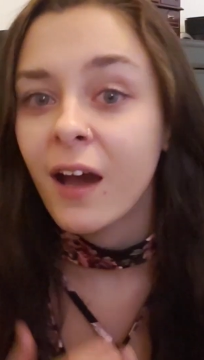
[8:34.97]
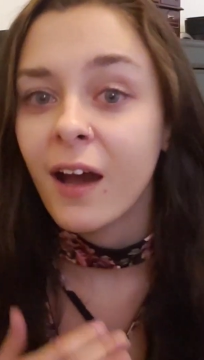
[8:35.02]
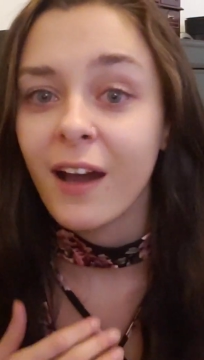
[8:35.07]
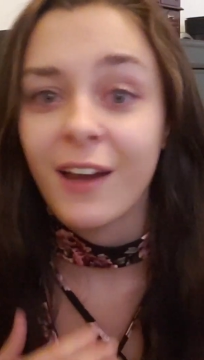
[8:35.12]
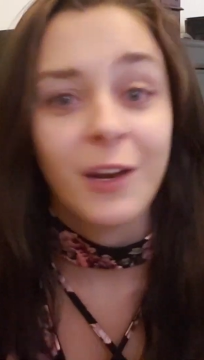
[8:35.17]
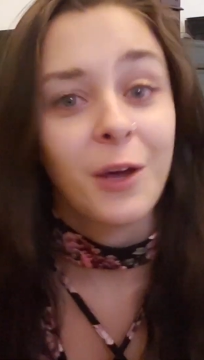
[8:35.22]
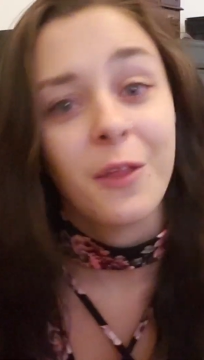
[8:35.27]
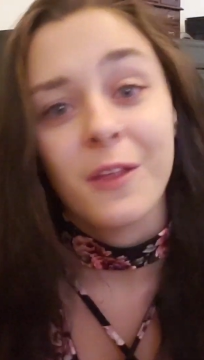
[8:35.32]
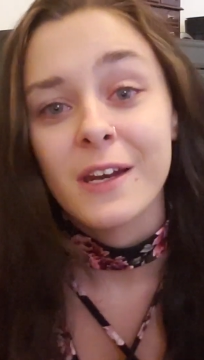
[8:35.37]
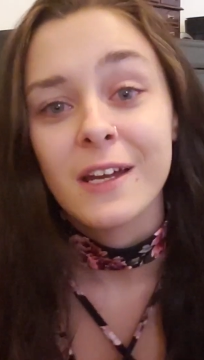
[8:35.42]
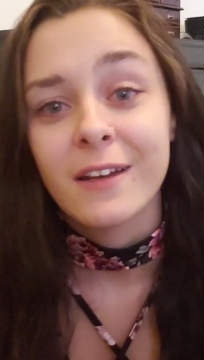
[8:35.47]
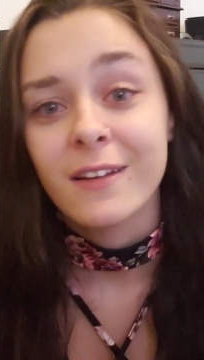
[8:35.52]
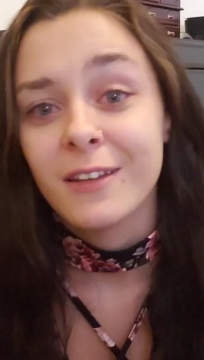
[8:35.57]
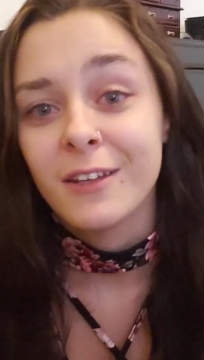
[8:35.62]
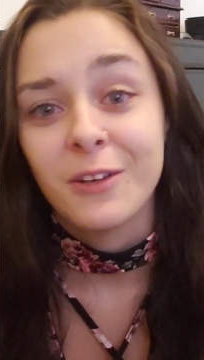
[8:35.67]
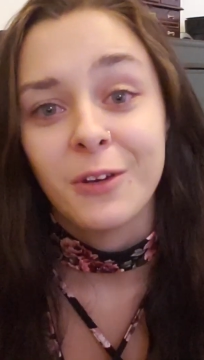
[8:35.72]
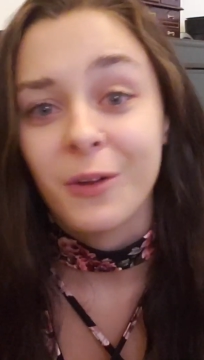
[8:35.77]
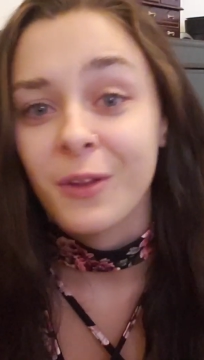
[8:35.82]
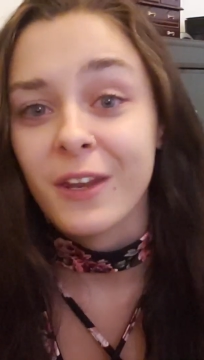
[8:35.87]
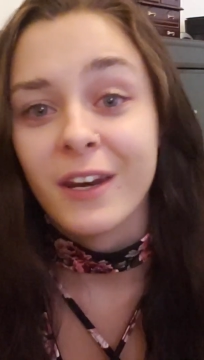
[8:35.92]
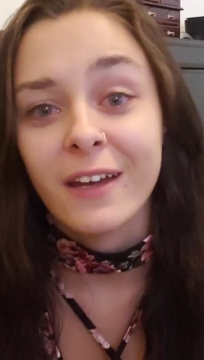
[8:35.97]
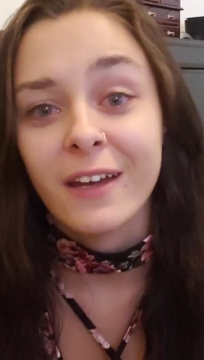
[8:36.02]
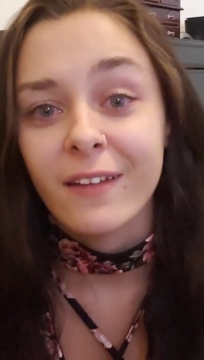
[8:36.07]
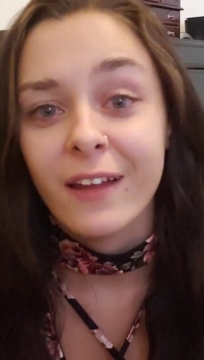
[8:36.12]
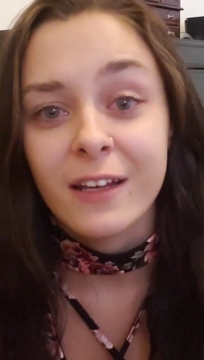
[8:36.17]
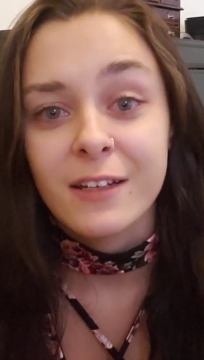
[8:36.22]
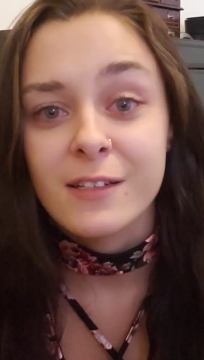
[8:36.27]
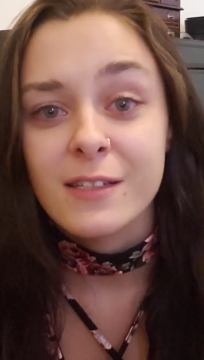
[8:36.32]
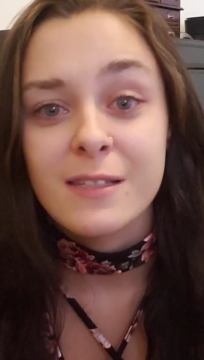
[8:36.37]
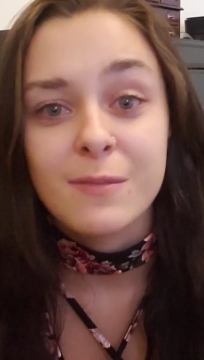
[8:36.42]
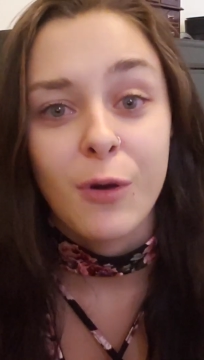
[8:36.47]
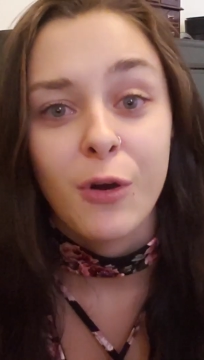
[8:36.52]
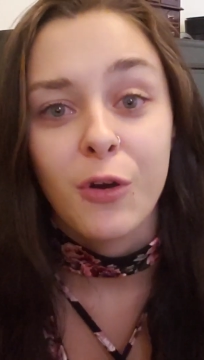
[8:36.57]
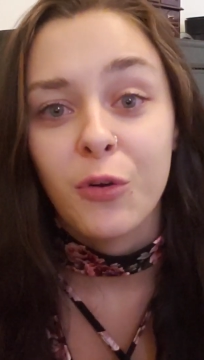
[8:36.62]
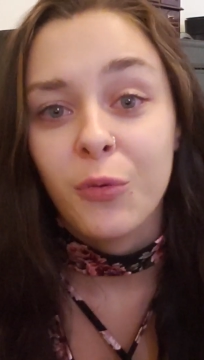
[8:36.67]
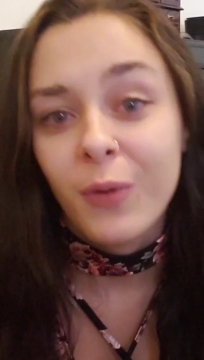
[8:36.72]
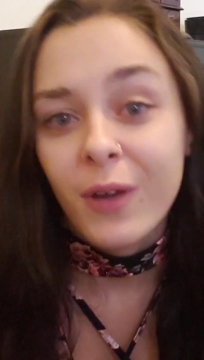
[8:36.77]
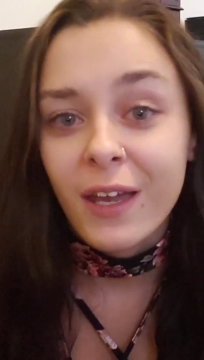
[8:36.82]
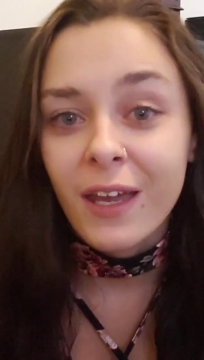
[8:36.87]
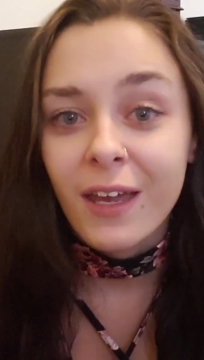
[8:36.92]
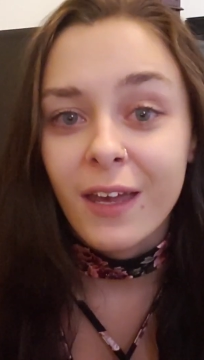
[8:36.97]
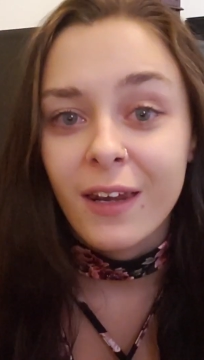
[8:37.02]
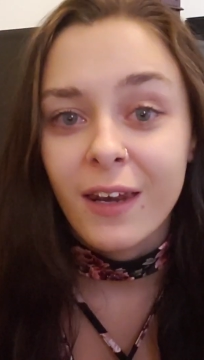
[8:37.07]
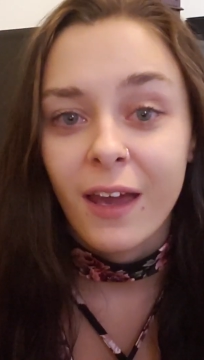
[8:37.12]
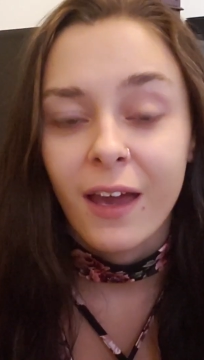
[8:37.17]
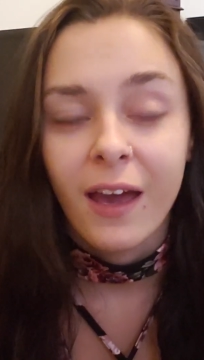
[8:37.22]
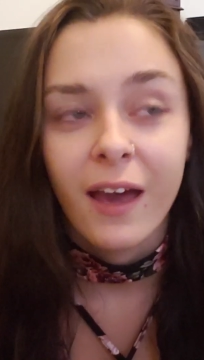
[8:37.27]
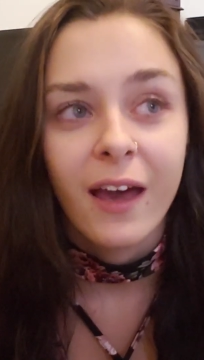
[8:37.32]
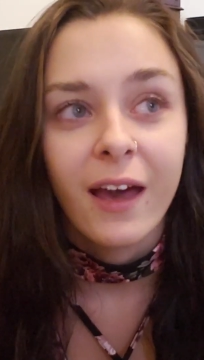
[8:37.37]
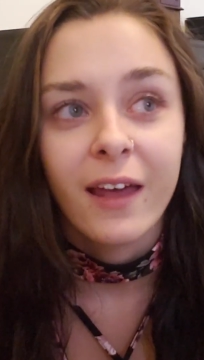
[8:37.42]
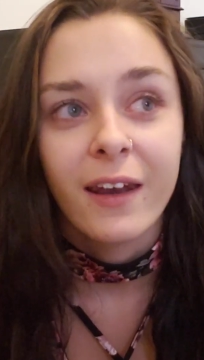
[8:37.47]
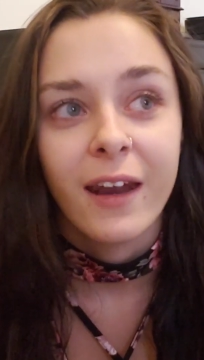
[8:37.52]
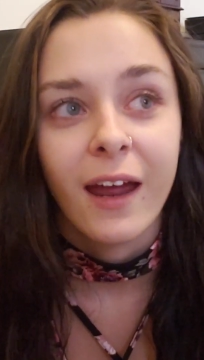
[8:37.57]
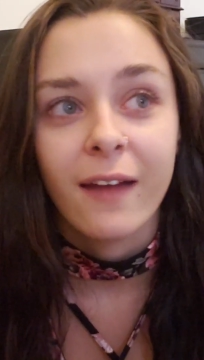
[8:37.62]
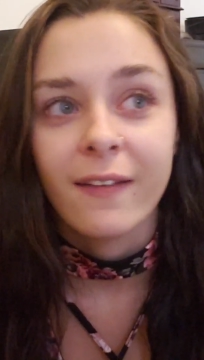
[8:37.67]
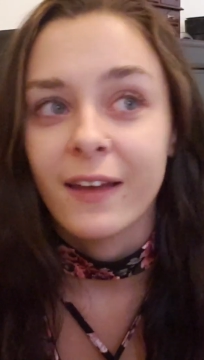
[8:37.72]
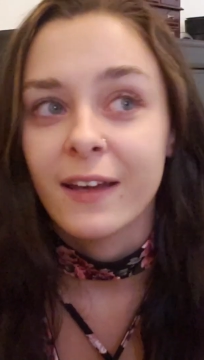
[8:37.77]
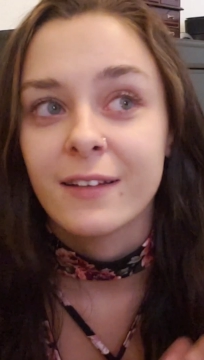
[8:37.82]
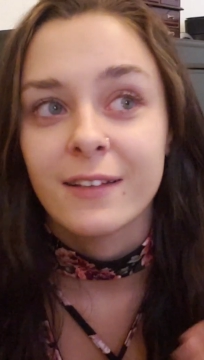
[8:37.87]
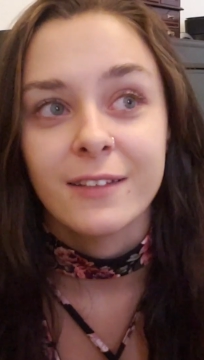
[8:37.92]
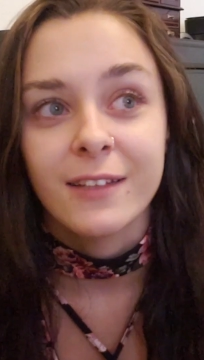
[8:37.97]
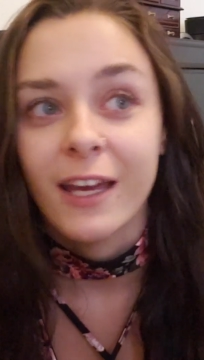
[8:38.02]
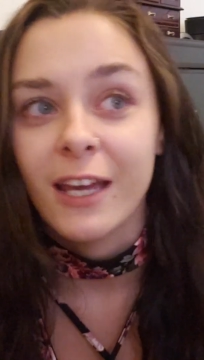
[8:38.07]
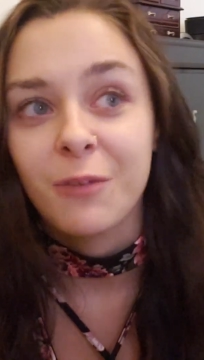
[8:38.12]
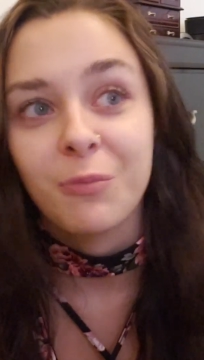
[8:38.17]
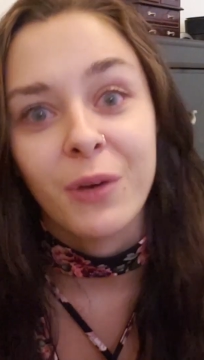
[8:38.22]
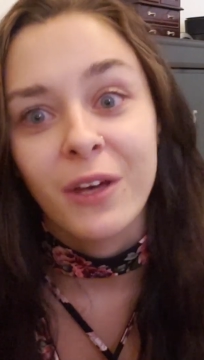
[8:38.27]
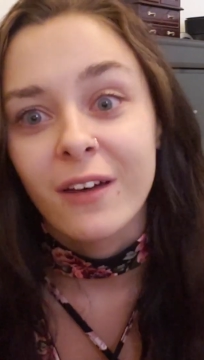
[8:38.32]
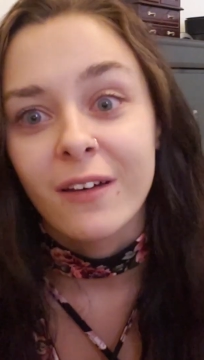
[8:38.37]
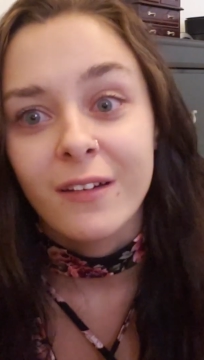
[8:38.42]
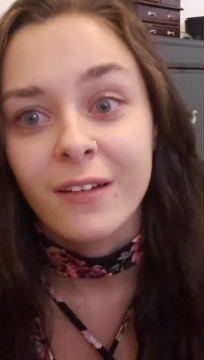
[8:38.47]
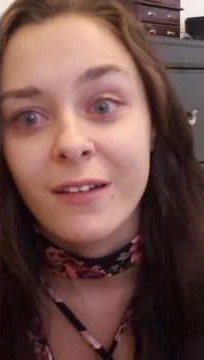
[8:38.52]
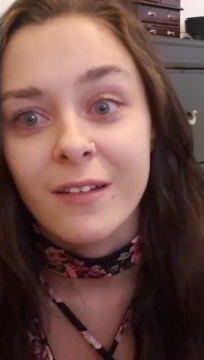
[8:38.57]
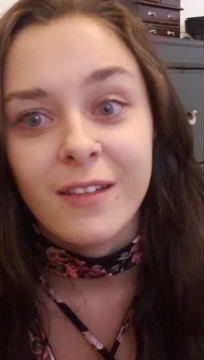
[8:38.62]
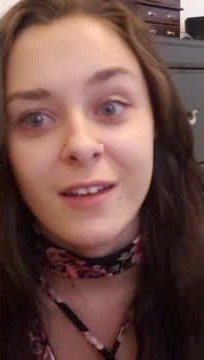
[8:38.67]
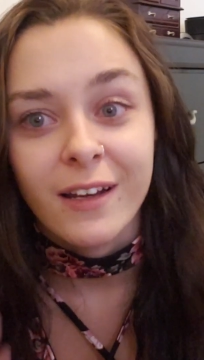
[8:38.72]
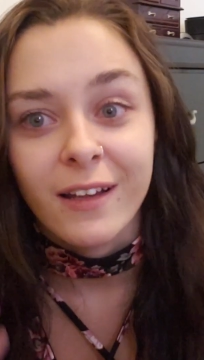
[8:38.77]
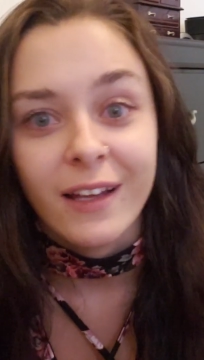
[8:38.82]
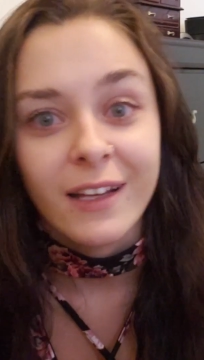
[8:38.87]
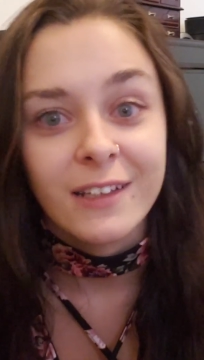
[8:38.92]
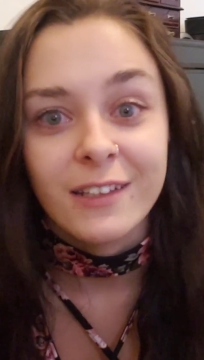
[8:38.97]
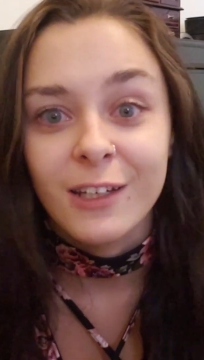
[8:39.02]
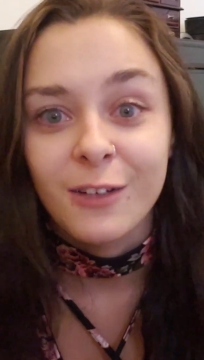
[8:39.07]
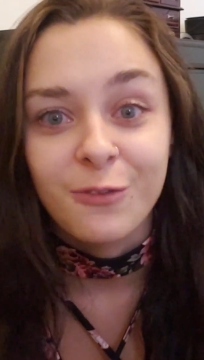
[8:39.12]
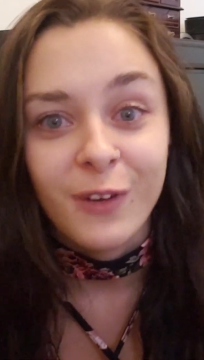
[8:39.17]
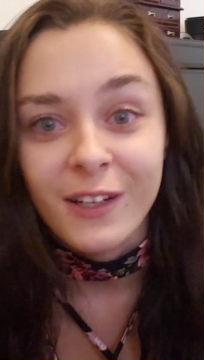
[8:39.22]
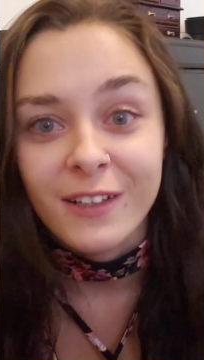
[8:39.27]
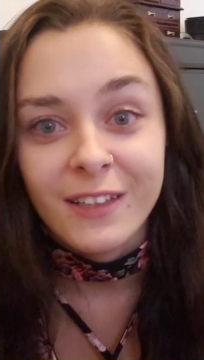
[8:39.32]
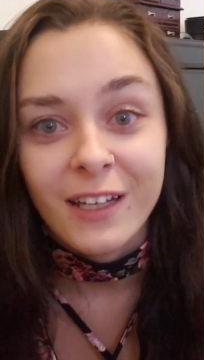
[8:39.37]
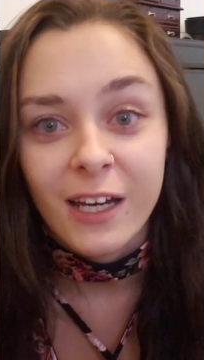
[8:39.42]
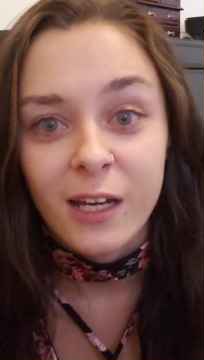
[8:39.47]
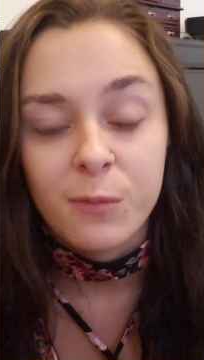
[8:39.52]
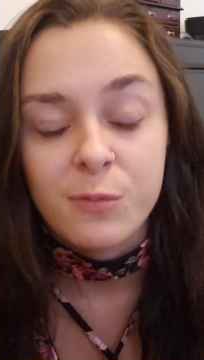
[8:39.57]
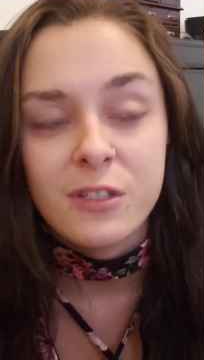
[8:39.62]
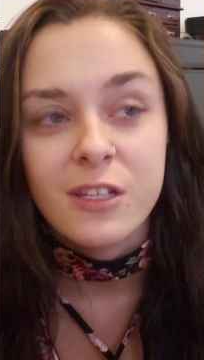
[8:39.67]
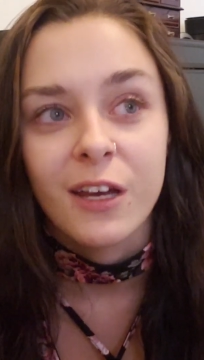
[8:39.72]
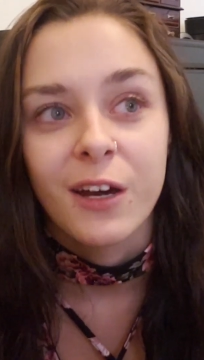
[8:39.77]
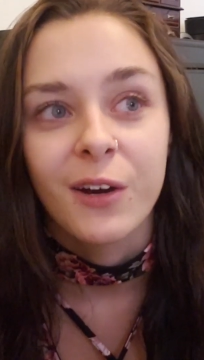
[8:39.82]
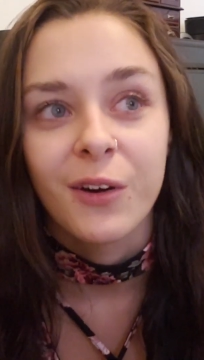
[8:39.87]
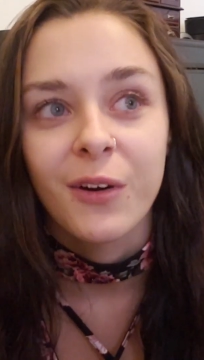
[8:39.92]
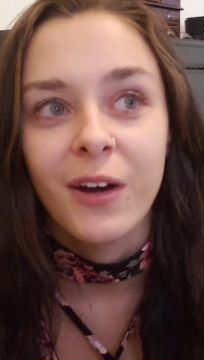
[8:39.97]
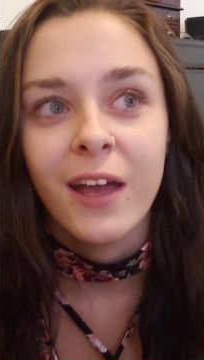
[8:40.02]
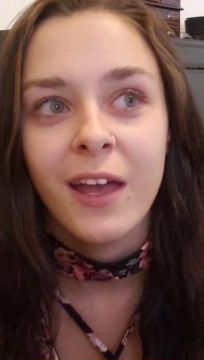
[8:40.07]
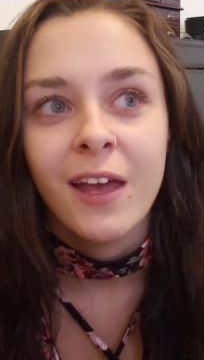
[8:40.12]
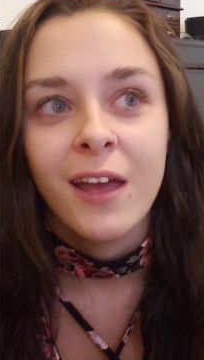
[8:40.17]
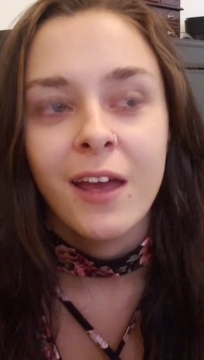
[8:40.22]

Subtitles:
I know that I like to smoke weed and I like to take pills and I like to get fucked up. So